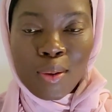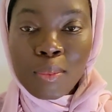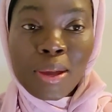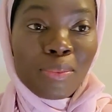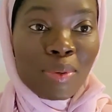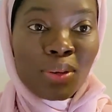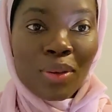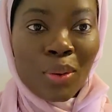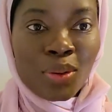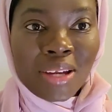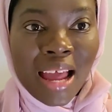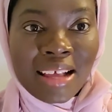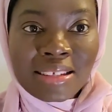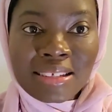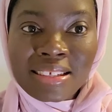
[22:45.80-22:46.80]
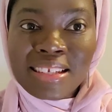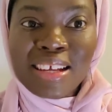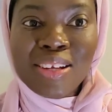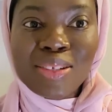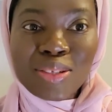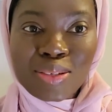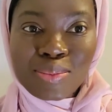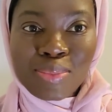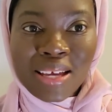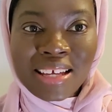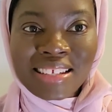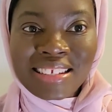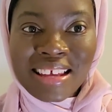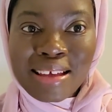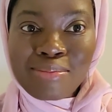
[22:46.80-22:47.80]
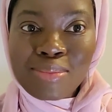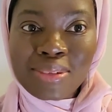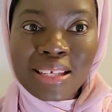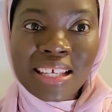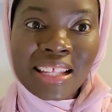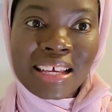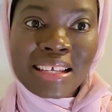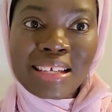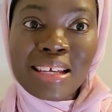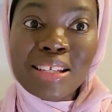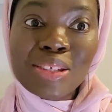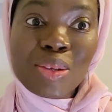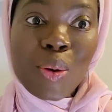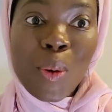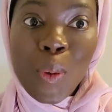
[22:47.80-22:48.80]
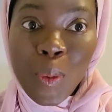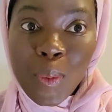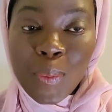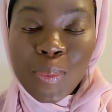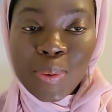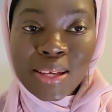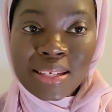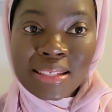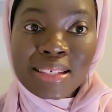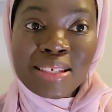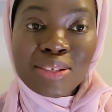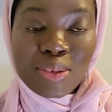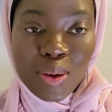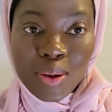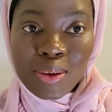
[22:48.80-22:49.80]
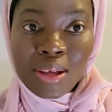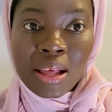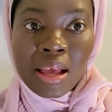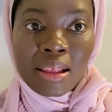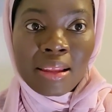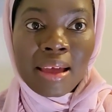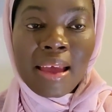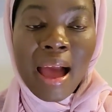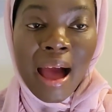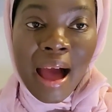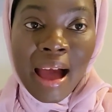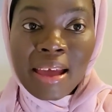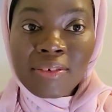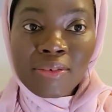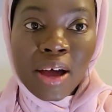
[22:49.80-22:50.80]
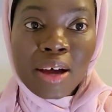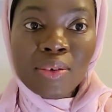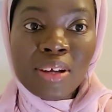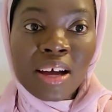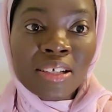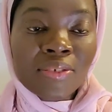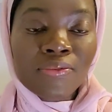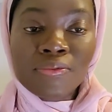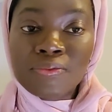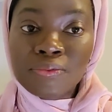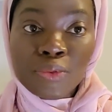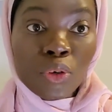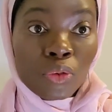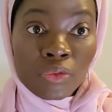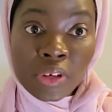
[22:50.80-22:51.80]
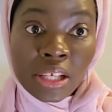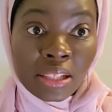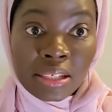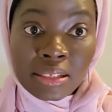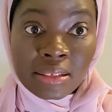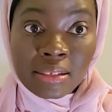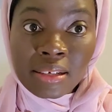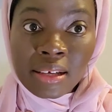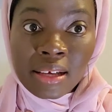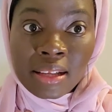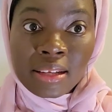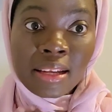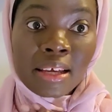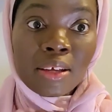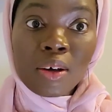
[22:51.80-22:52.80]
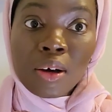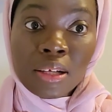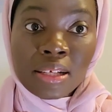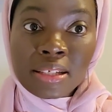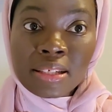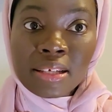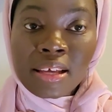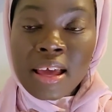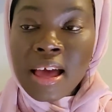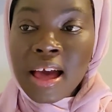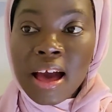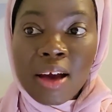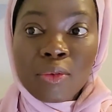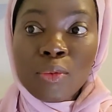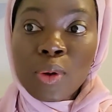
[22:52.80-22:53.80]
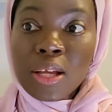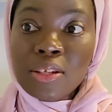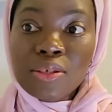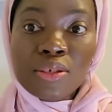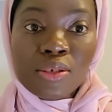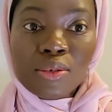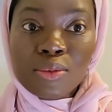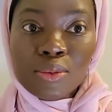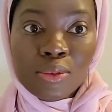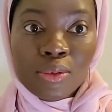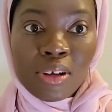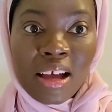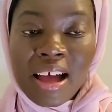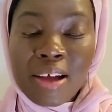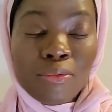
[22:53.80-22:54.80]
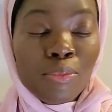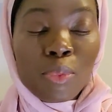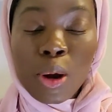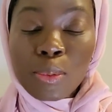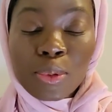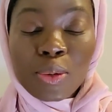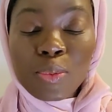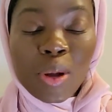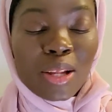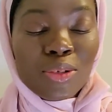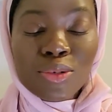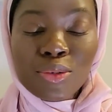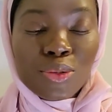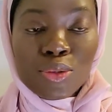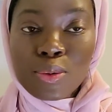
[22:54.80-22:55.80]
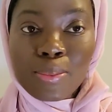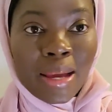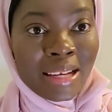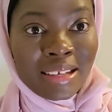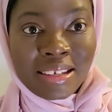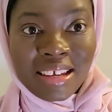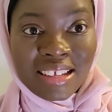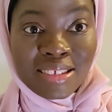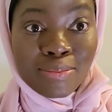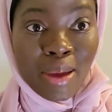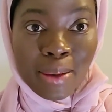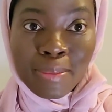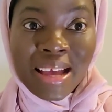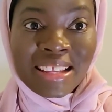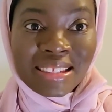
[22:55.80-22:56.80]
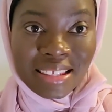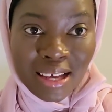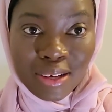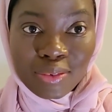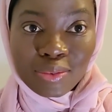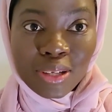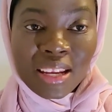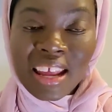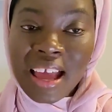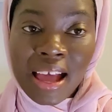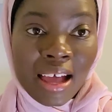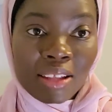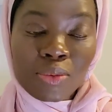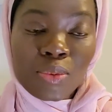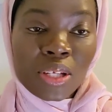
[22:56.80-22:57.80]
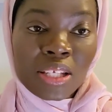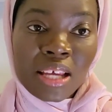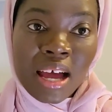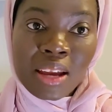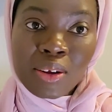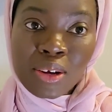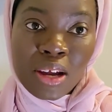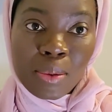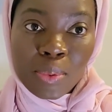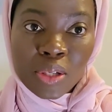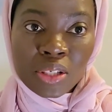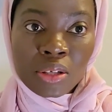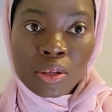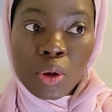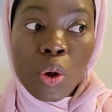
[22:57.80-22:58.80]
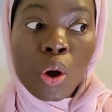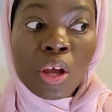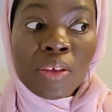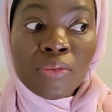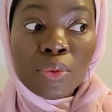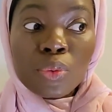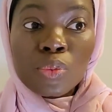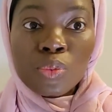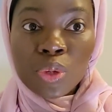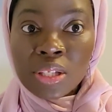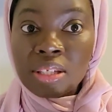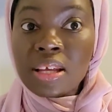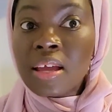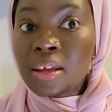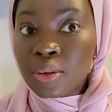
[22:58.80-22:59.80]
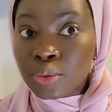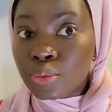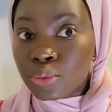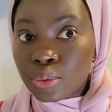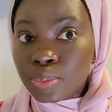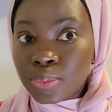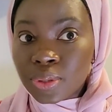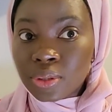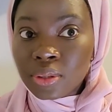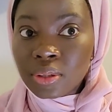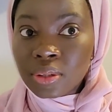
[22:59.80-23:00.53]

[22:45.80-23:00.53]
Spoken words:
or maybe you're dancing a little bit. I mean, like, it's all like, I found out fulfilling. Like, honestly, I probably went to too many dates by myself than I had with another person, or even with a group.